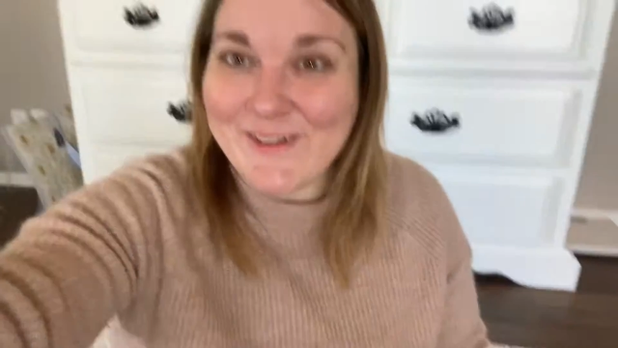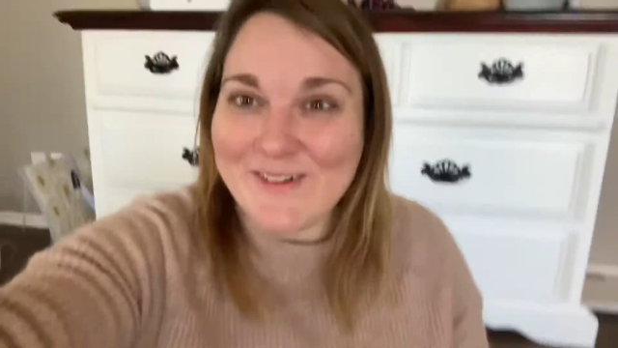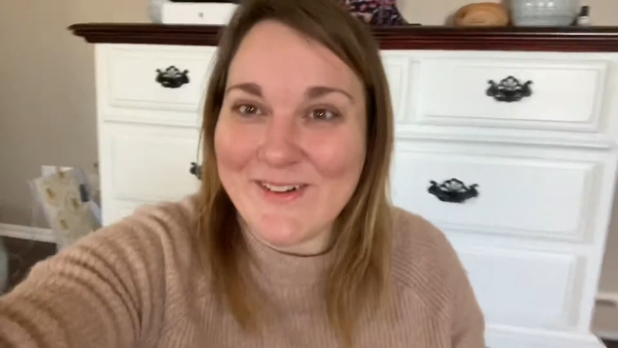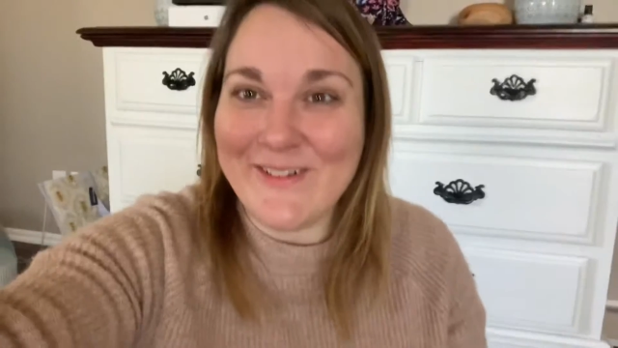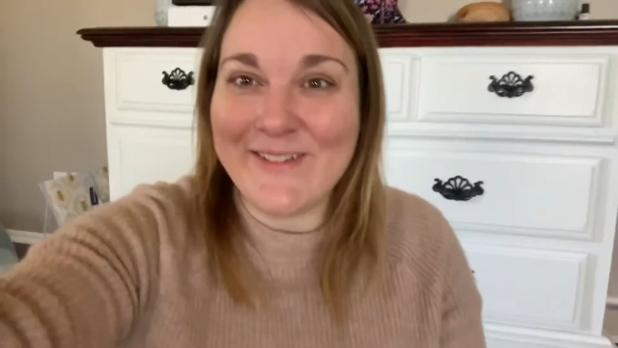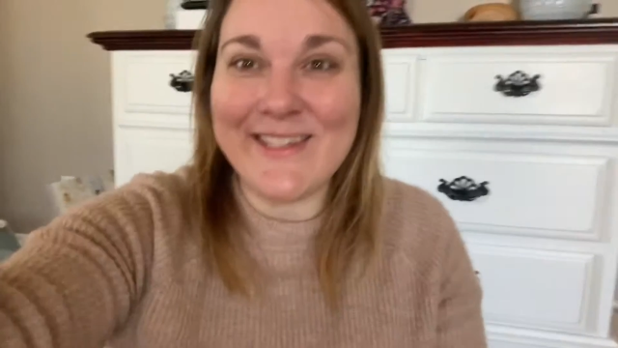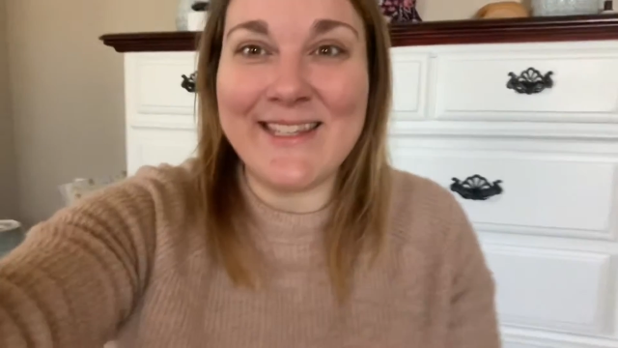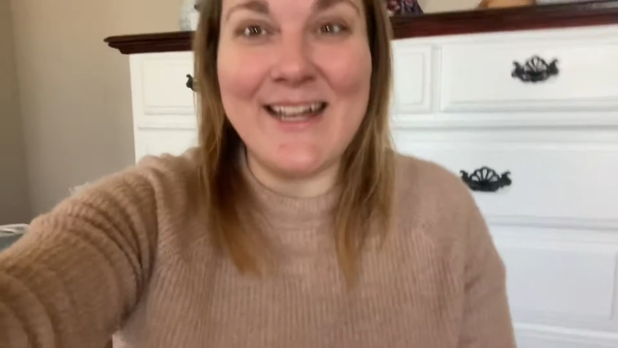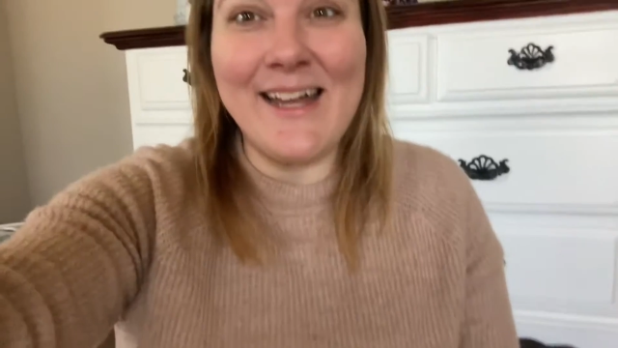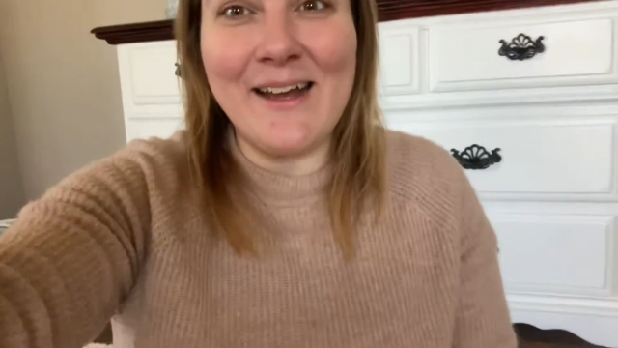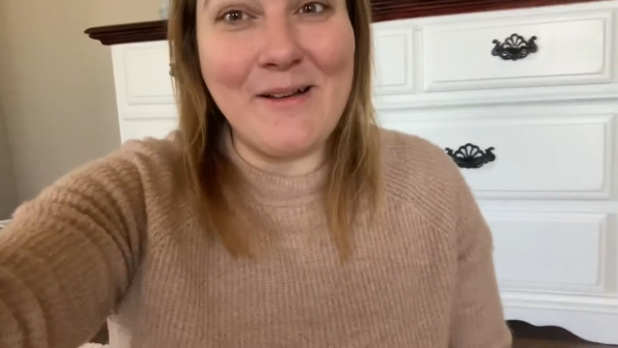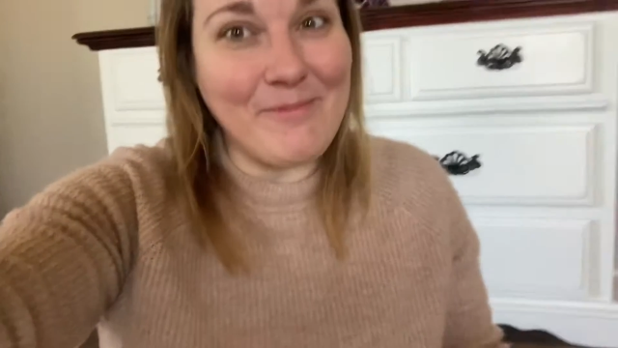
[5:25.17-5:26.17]
all
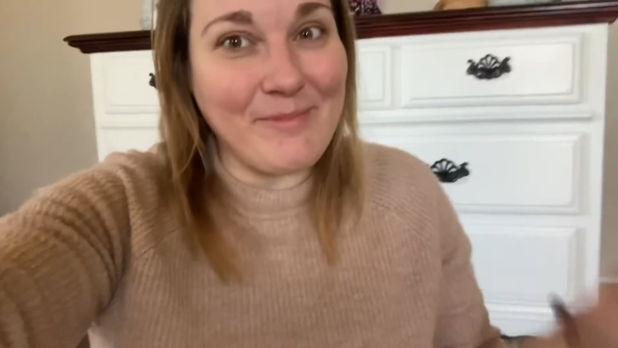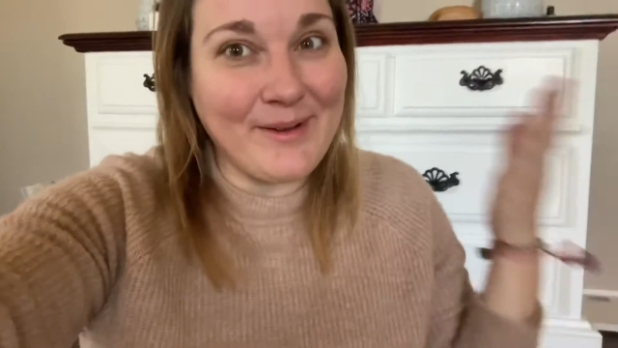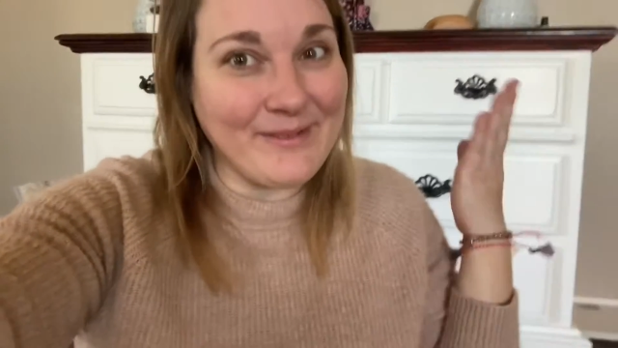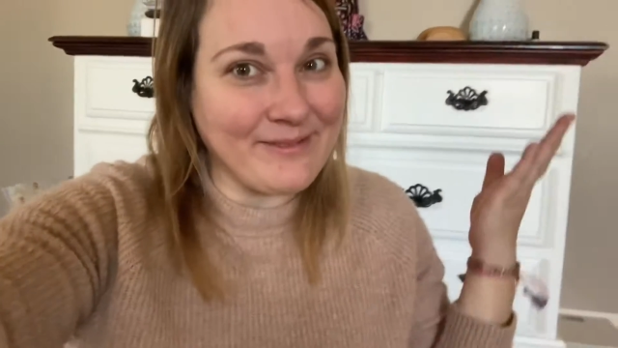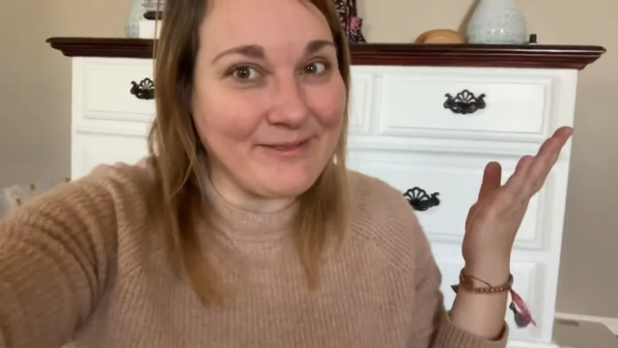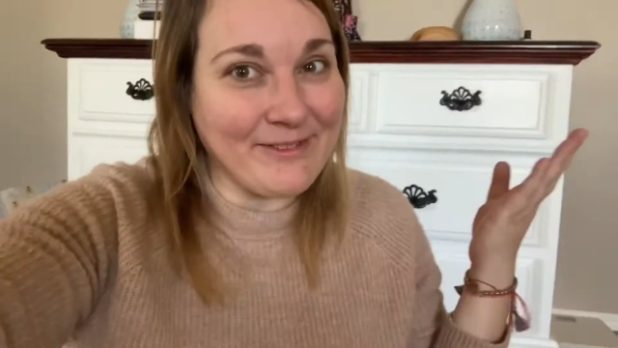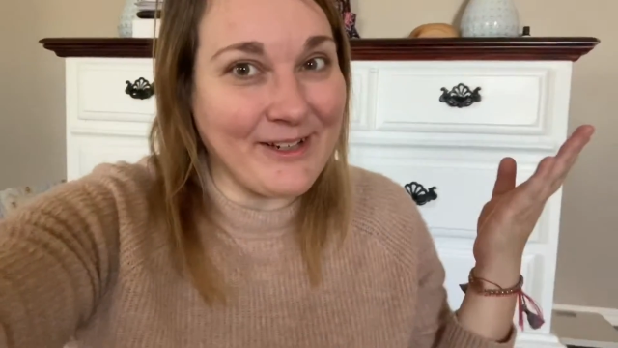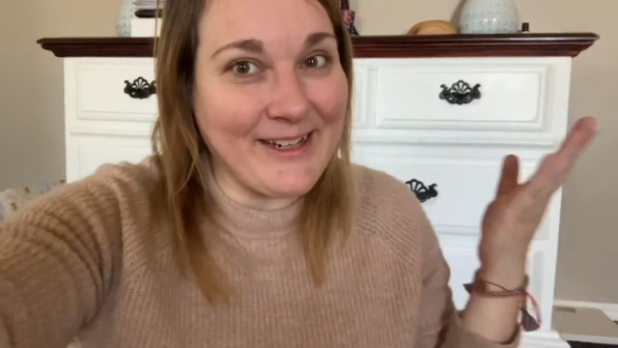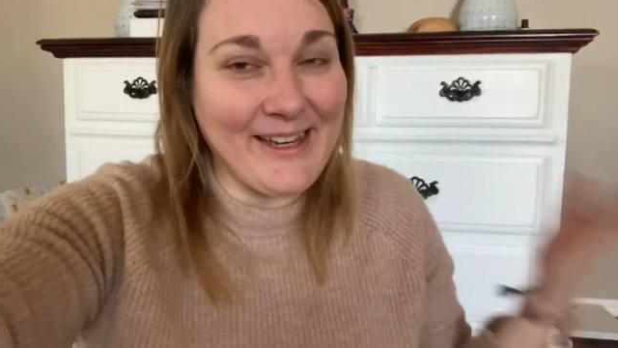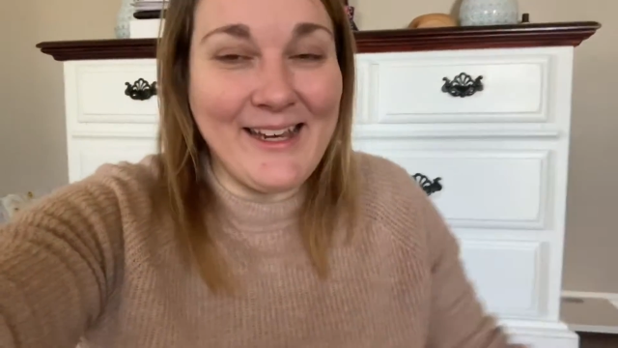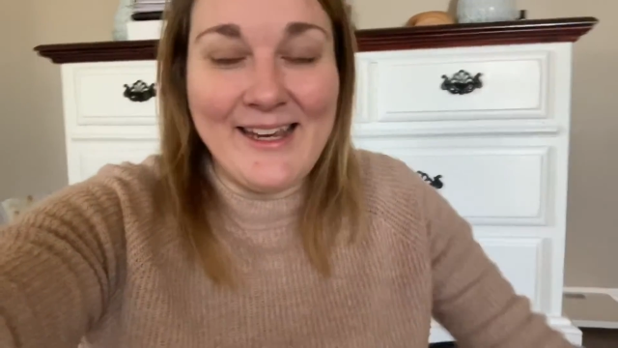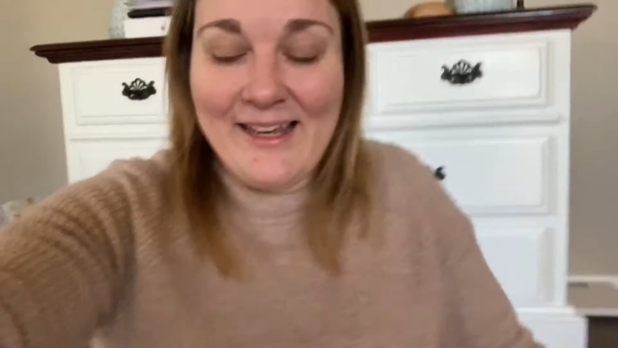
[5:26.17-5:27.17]
set up and
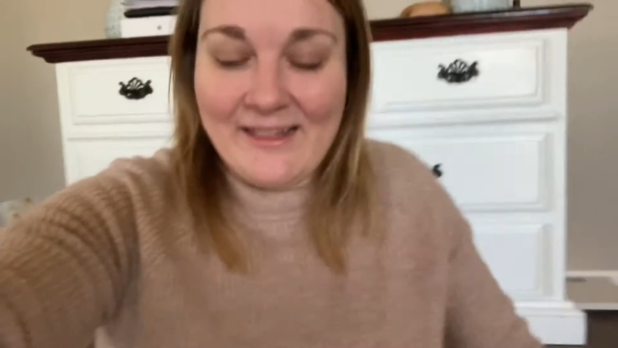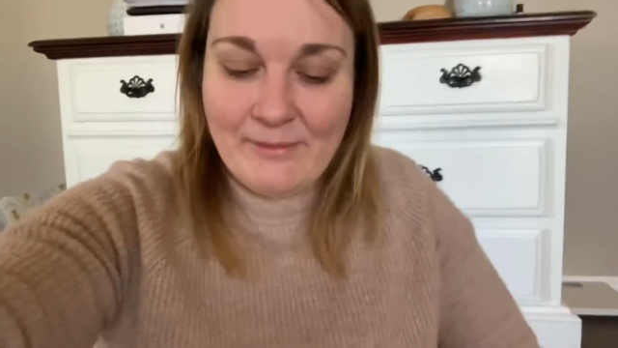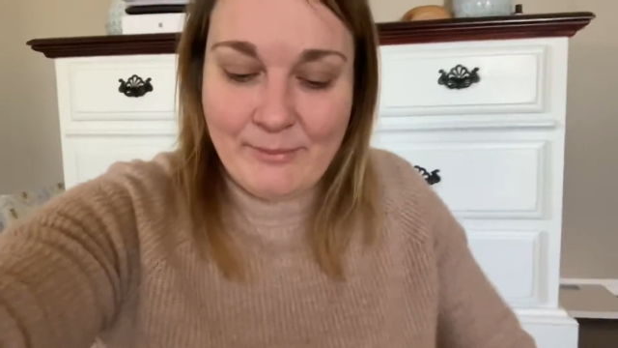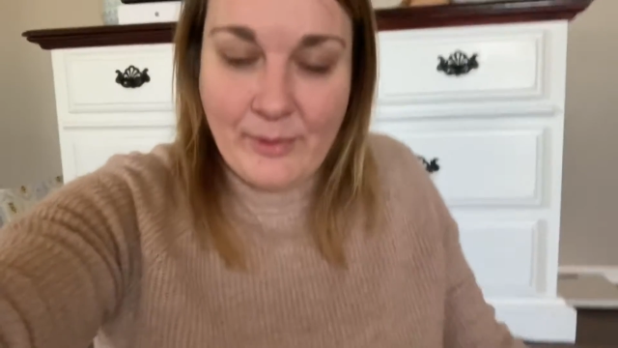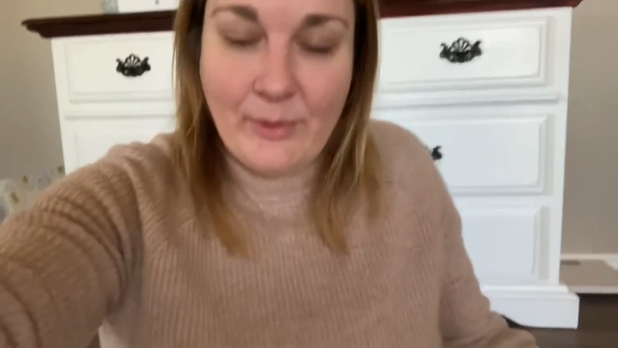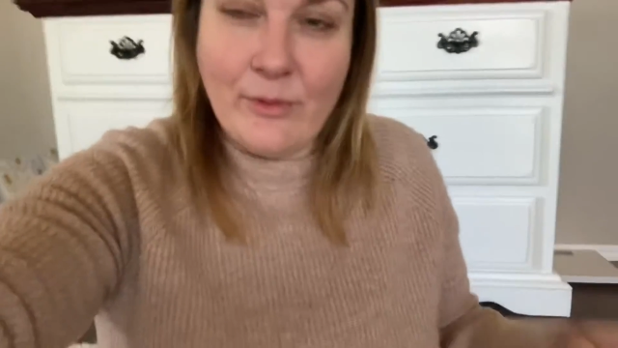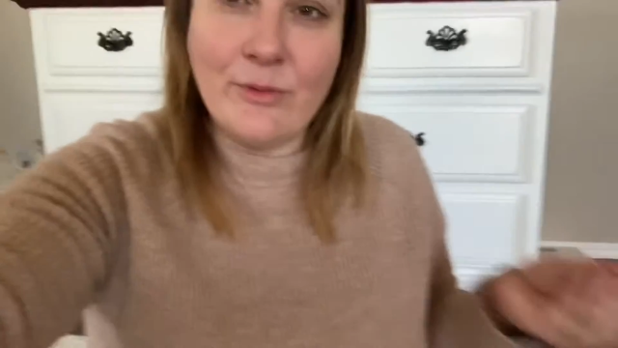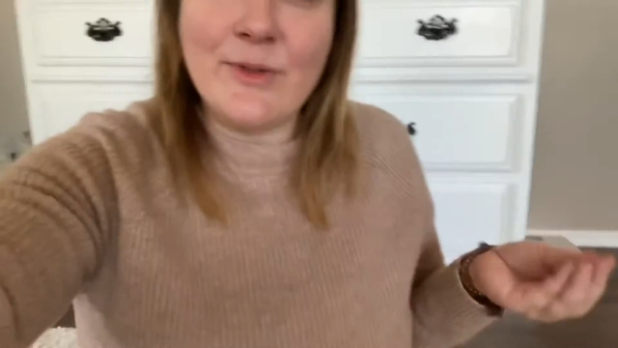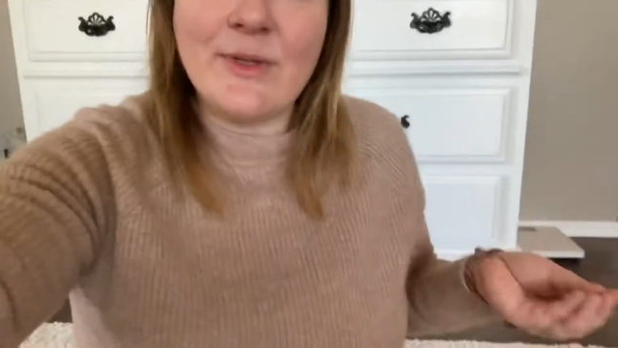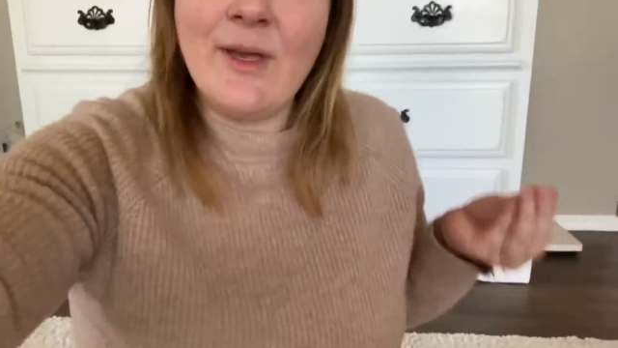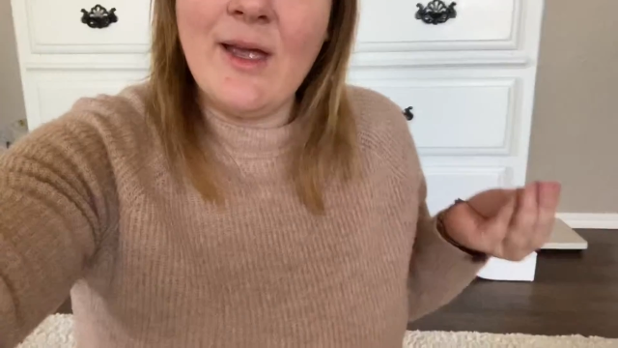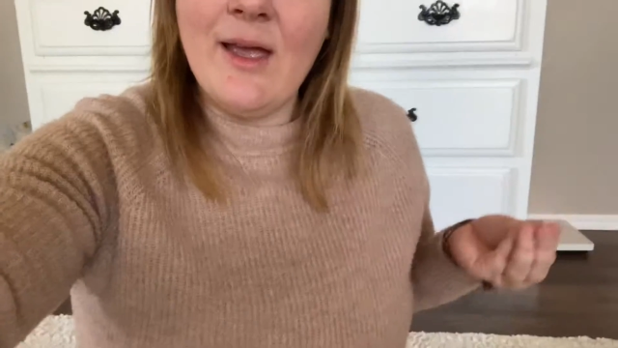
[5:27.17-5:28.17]
ready in a
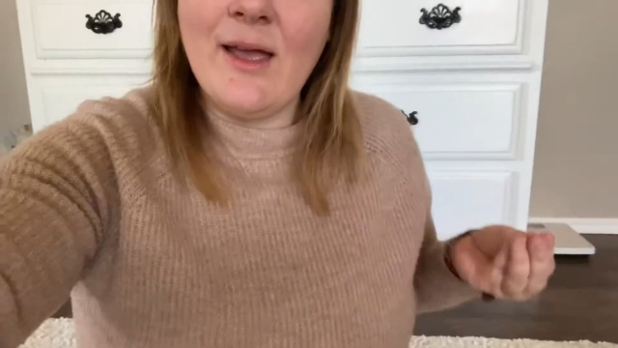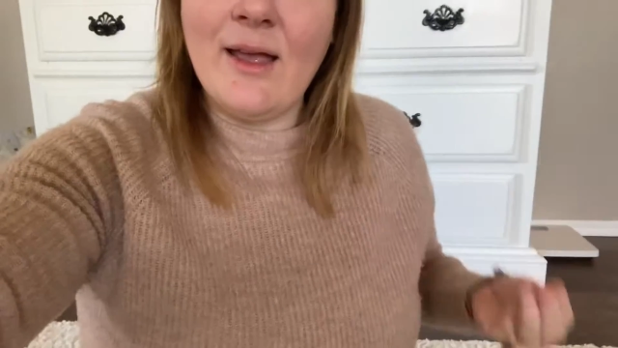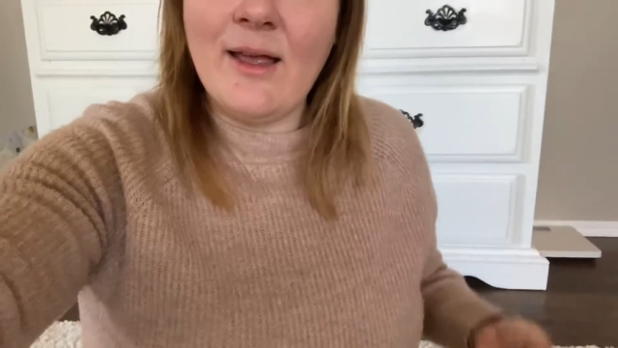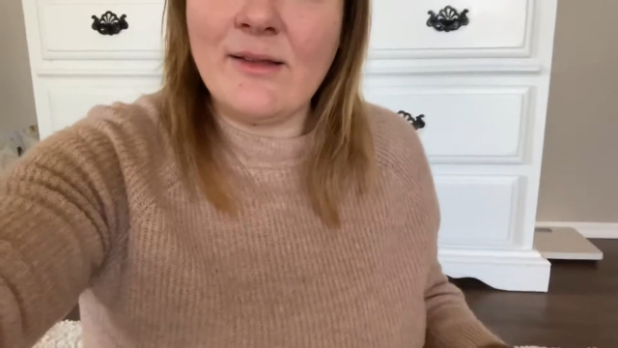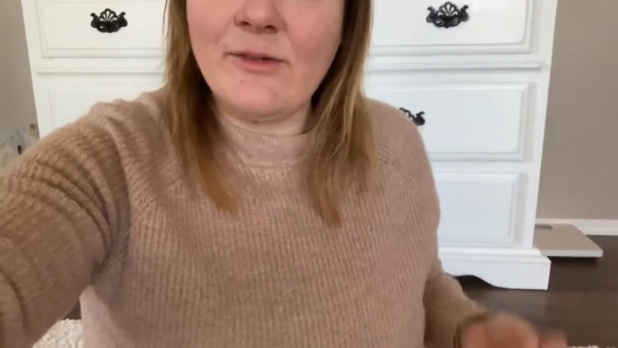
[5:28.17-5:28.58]
pose. And